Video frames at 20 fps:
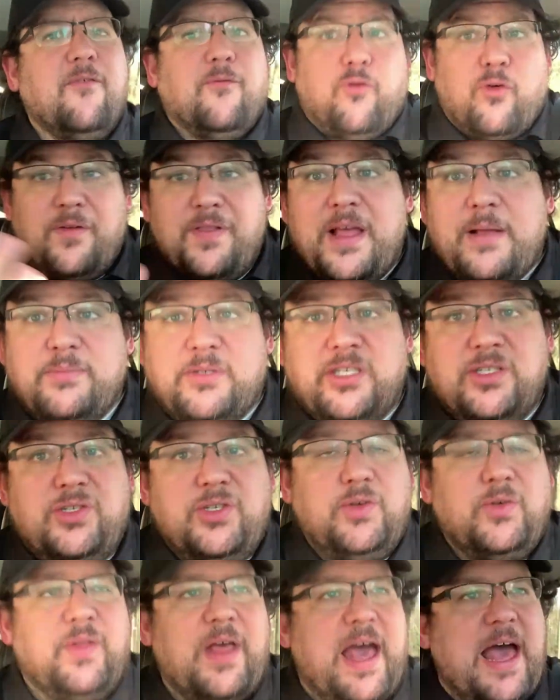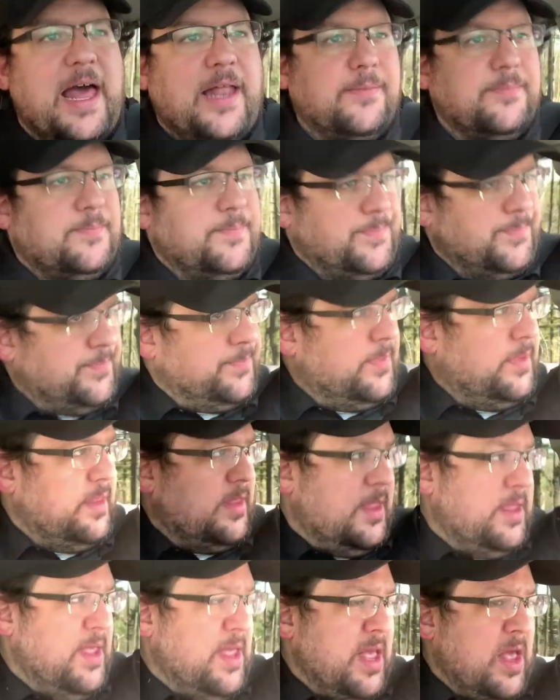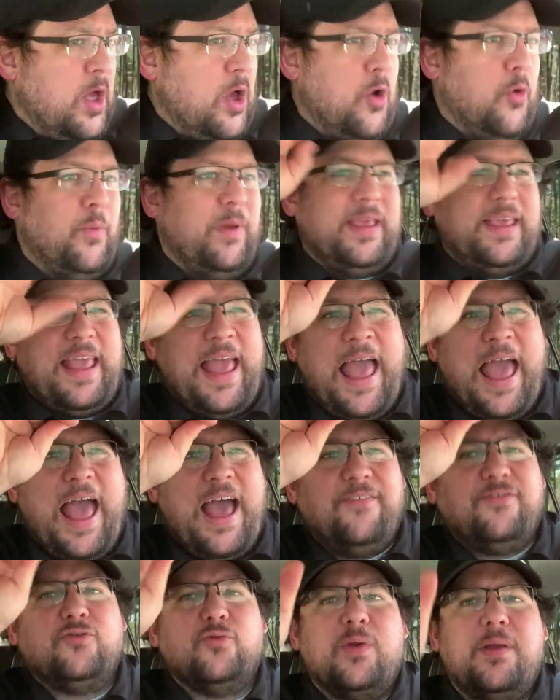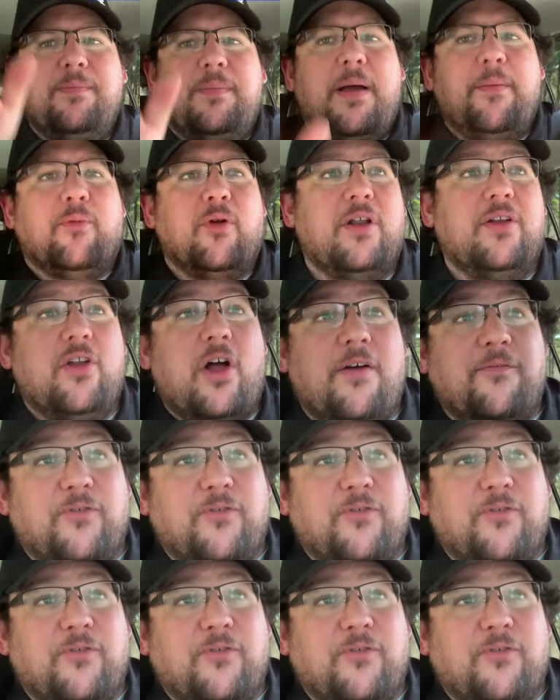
for them to do that, we have to remember and not